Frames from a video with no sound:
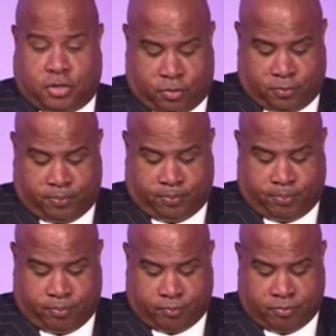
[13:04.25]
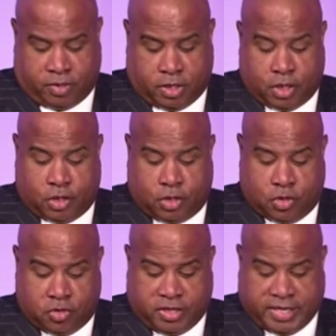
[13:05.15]
do.
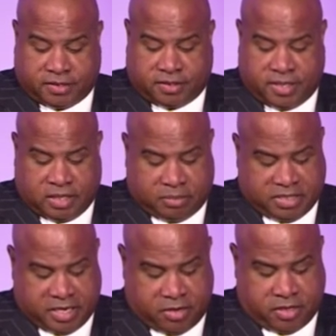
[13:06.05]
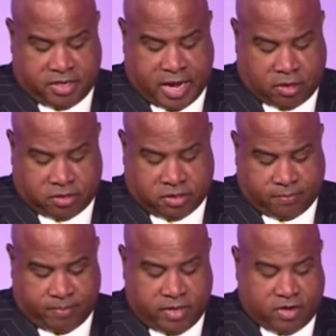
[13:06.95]
Usually I just end up sitting on the couch
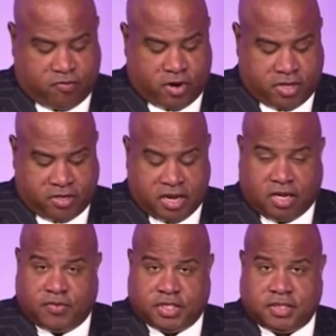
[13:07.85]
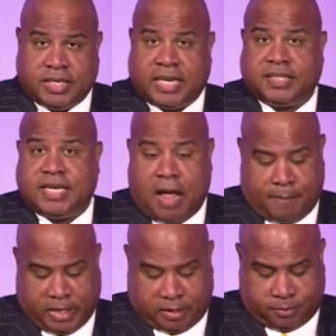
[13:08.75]
in front of the television like a
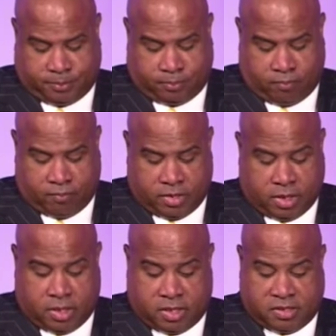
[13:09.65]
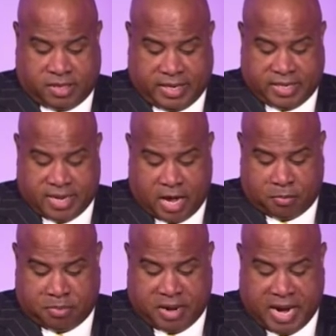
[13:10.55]
zombie until I cannot
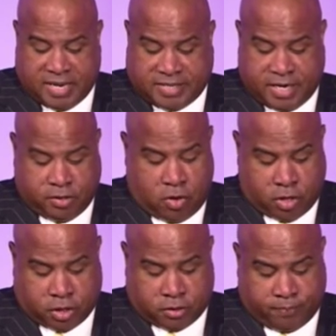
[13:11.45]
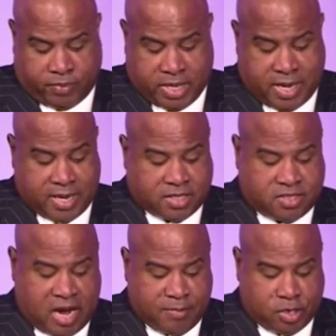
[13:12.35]
open my eyes any longer and it's
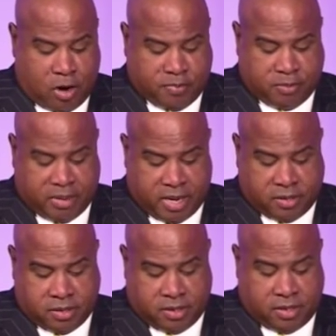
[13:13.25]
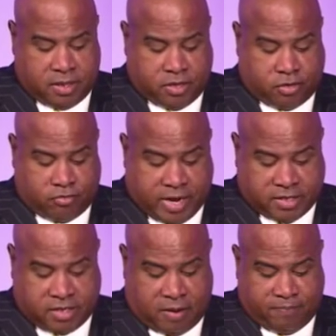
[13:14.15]
time to go up to bed and to
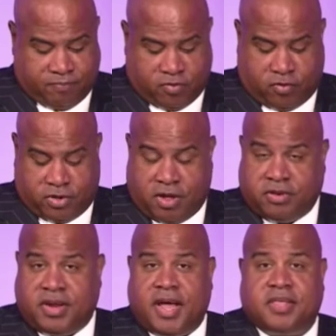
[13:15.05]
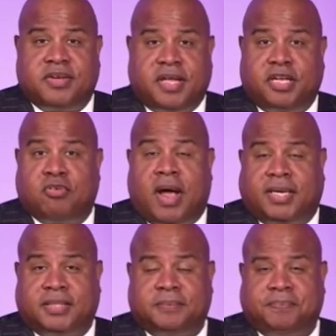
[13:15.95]
rest up for another day of the daily grind.